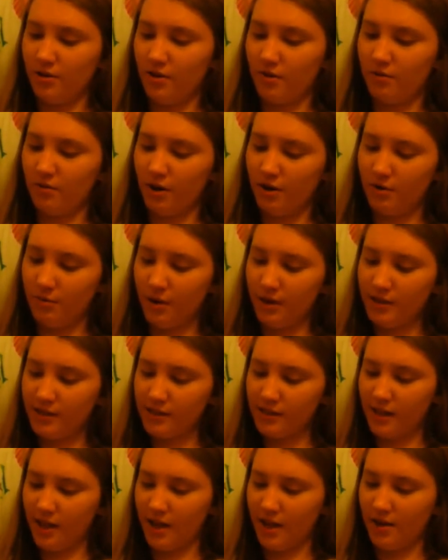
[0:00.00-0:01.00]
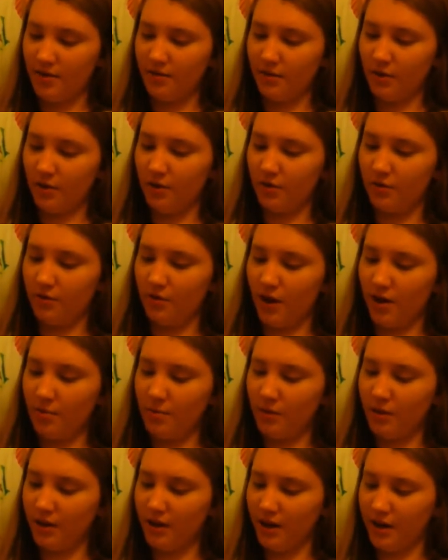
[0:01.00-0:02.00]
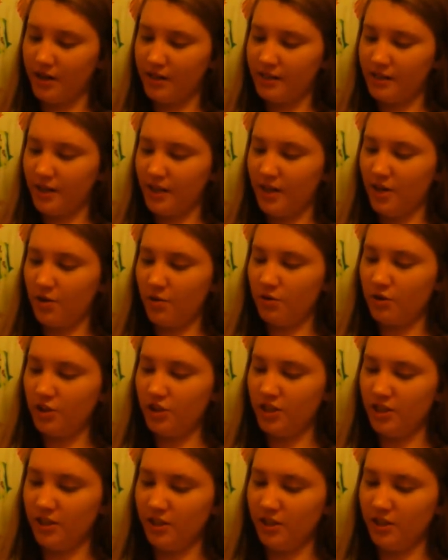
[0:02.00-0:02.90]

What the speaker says: runaway slave could find Polaris, he or she